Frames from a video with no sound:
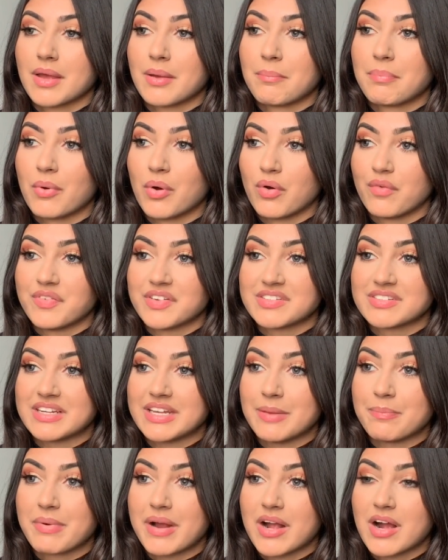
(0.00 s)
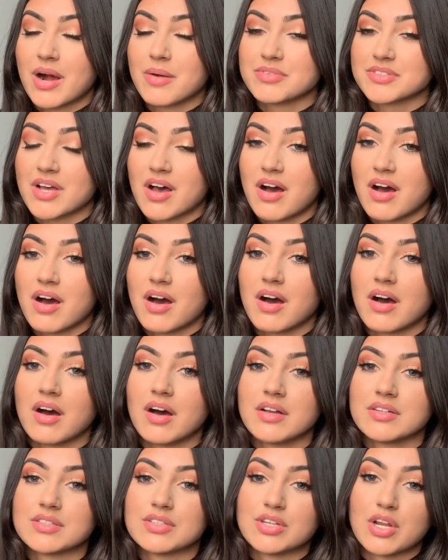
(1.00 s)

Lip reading: But obviously breakups are hard,